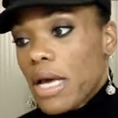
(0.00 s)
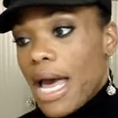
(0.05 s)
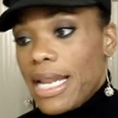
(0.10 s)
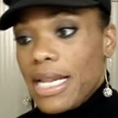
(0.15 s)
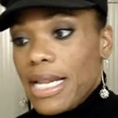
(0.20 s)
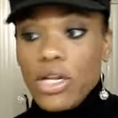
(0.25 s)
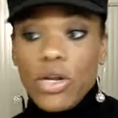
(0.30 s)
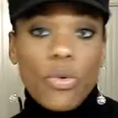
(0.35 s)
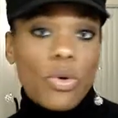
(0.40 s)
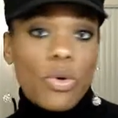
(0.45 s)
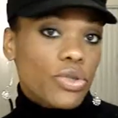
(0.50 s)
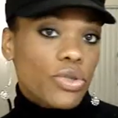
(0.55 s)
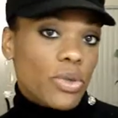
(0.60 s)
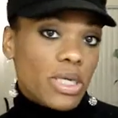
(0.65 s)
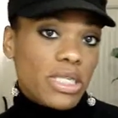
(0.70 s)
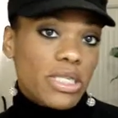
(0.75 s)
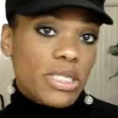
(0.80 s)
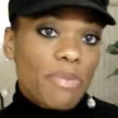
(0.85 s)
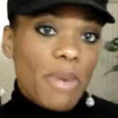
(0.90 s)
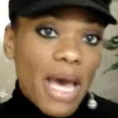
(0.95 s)
I didn't know what to
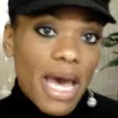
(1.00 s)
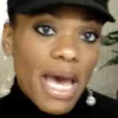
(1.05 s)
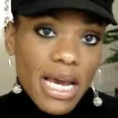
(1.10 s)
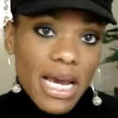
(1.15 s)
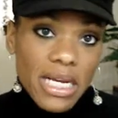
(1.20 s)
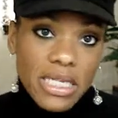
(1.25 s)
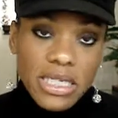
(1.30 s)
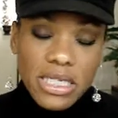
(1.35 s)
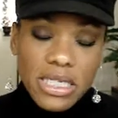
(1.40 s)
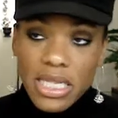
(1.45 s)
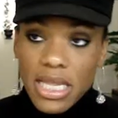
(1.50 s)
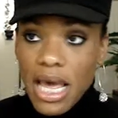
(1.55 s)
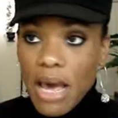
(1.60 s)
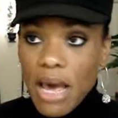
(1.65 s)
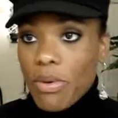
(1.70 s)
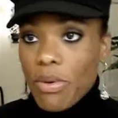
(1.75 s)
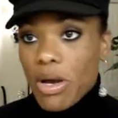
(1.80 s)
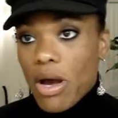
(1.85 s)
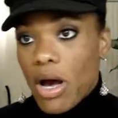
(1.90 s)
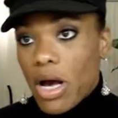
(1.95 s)
expect,
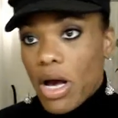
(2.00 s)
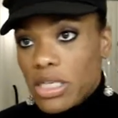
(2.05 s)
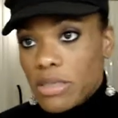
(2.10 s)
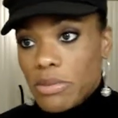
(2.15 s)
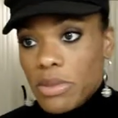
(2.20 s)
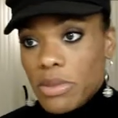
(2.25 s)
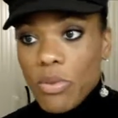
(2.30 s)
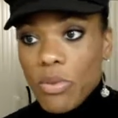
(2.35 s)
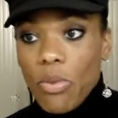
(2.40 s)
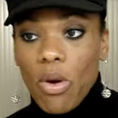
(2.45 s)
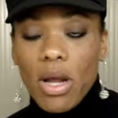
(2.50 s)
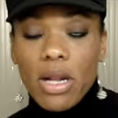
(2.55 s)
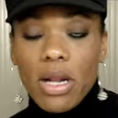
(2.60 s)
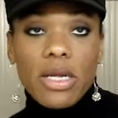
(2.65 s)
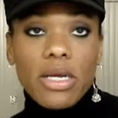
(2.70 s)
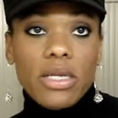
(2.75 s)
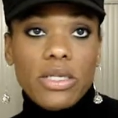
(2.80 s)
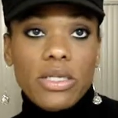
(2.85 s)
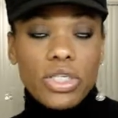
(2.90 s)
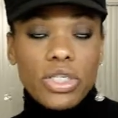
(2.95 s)
that would cause me to want
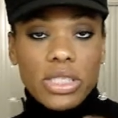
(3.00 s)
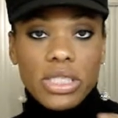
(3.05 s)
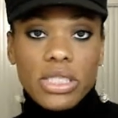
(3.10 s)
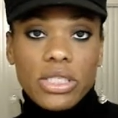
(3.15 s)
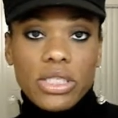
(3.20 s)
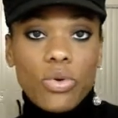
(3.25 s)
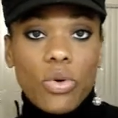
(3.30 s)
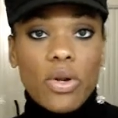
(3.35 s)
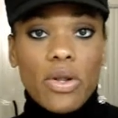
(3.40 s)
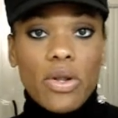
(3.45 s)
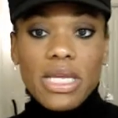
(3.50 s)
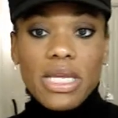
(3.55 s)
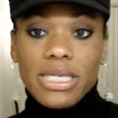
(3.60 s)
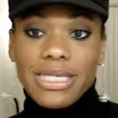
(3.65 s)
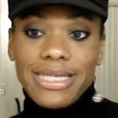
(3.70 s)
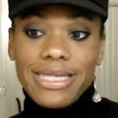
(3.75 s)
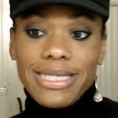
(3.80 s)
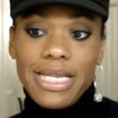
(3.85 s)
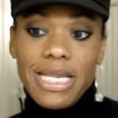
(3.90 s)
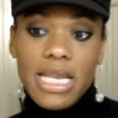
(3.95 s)
to just sort of
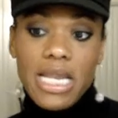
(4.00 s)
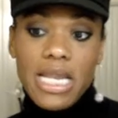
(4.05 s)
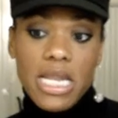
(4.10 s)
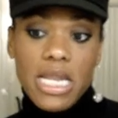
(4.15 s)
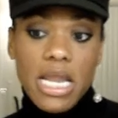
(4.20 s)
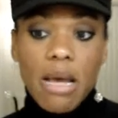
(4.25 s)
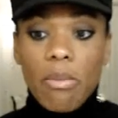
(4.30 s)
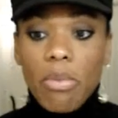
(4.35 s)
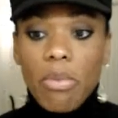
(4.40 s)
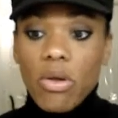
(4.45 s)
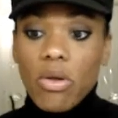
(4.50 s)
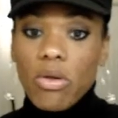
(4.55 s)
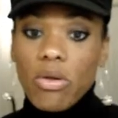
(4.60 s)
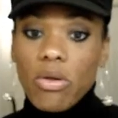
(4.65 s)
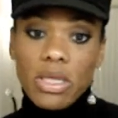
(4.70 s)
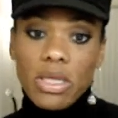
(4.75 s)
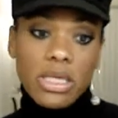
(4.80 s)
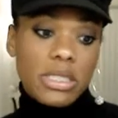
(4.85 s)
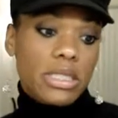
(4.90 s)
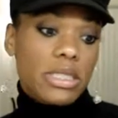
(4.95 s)
this
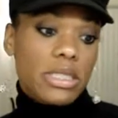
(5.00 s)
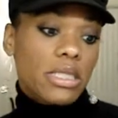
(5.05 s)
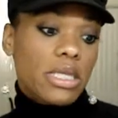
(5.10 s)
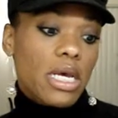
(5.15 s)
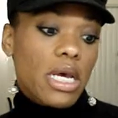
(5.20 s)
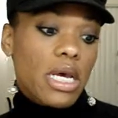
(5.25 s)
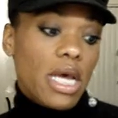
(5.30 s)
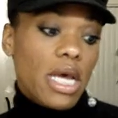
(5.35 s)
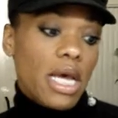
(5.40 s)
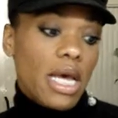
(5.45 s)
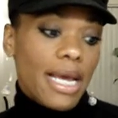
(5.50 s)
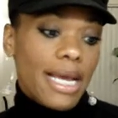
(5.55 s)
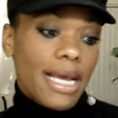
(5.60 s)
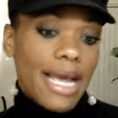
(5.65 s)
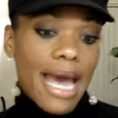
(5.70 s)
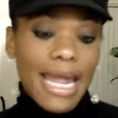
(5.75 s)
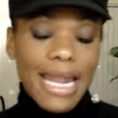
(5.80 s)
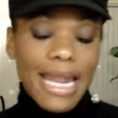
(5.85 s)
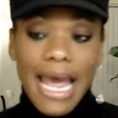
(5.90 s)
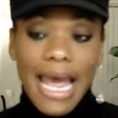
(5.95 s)
nibble, this
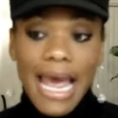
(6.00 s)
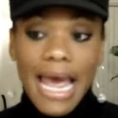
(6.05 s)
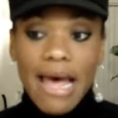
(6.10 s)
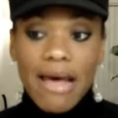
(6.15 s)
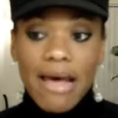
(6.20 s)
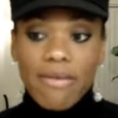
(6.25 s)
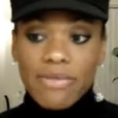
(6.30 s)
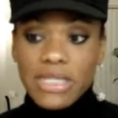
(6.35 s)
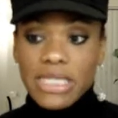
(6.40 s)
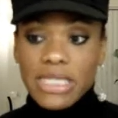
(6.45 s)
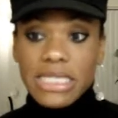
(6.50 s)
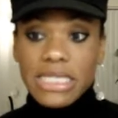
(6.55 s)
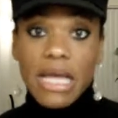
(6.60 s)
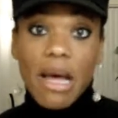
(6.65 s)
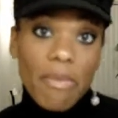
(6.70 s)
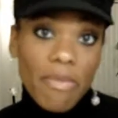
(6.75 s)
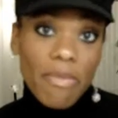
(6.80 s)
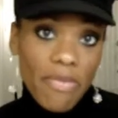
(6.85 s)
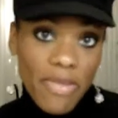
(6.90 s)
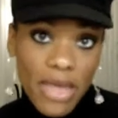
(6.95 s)
gotta have
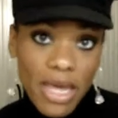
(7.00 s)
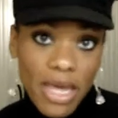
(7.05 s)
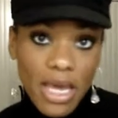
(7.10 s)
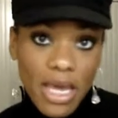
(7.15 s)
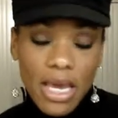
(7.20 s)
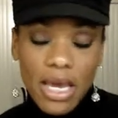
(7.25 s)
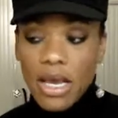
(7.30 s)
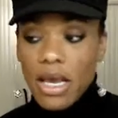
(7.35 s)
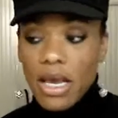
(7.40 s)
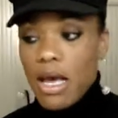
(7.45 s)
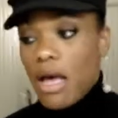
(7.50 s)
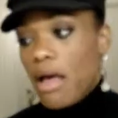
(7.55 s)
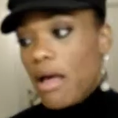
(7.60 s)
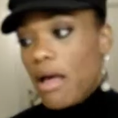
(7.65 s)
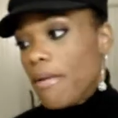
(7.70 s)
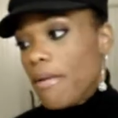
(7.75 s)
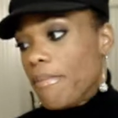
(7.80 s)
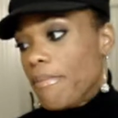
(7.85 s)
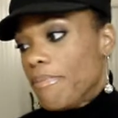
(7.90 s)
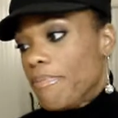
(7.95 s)
something.
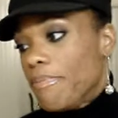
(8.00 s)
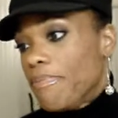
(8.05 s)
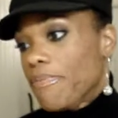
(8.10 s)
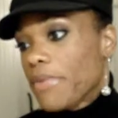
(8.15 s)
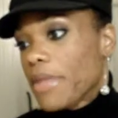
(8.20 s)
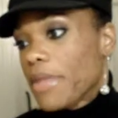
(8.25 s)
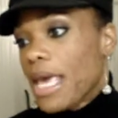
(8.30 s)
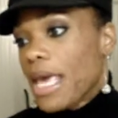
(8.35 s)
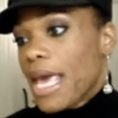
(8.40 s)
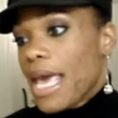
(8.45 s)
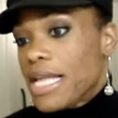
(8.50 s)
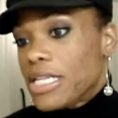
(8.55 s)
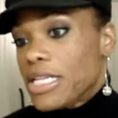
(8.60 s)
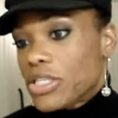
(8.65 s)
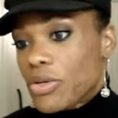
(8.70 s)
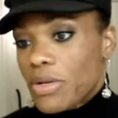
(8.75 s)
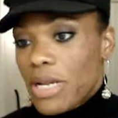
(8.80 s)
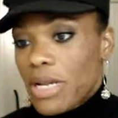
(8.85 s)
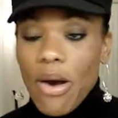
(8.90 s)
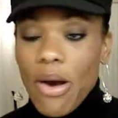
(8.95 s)
And
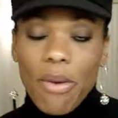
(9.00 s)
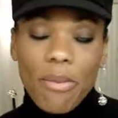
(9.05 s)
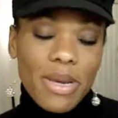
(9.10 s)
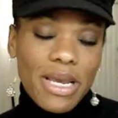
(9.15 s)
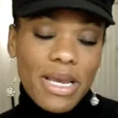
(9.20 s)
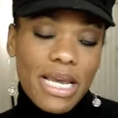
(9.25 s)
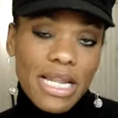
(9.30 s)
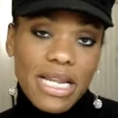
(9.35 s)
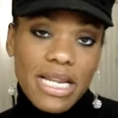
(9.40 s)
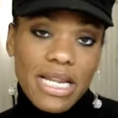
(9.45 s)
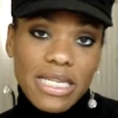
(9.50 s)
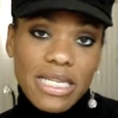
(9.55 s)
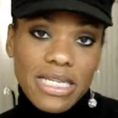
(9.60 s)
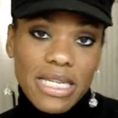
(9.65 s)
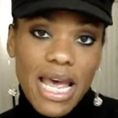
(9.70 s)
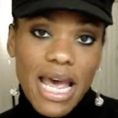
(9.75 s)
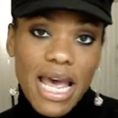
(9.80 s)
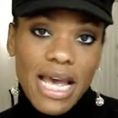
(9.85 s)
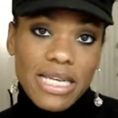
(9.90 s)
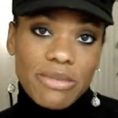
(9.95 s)
so now I'm beginning
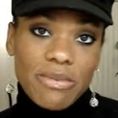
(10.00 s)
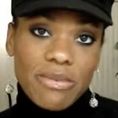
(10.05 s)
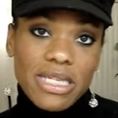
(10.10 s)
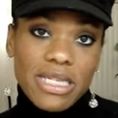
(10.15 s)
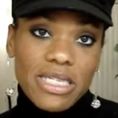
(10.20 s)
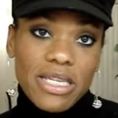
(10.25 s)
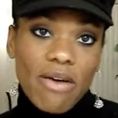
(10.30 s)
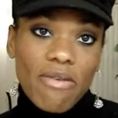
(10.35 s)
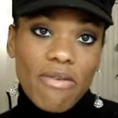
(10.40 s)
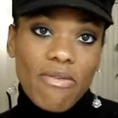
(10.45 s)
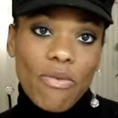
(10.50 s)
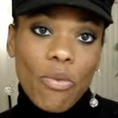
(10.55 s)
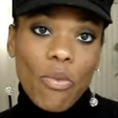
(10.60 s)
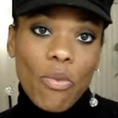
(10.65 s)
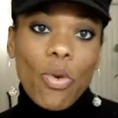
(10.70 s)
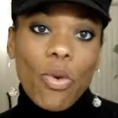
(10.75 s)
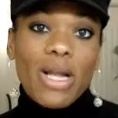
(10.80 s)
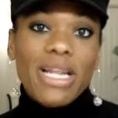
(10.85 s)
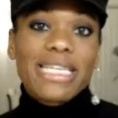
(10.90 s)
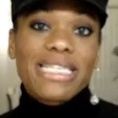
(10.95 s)
to ask myself,
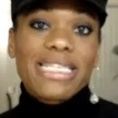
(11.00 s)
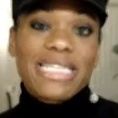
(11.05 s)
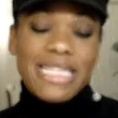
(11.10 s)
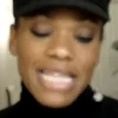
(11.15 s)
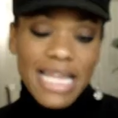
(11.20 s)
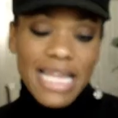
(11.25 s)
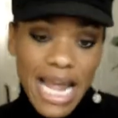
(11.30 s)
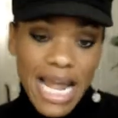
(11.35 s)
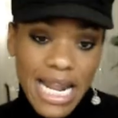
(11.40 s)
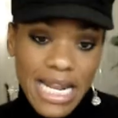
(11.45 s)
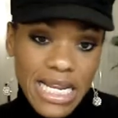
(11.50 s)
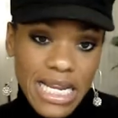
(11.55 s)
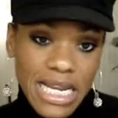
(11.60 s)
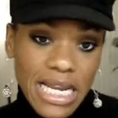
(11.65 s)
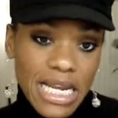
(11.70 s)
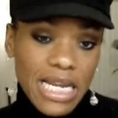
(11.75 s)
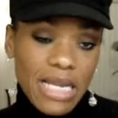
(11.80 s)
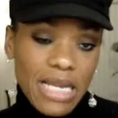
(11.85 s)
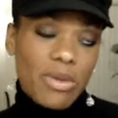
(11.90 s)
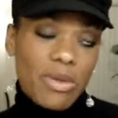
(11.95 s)
what is it that I
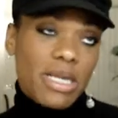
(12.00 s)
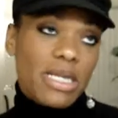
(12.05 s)
need?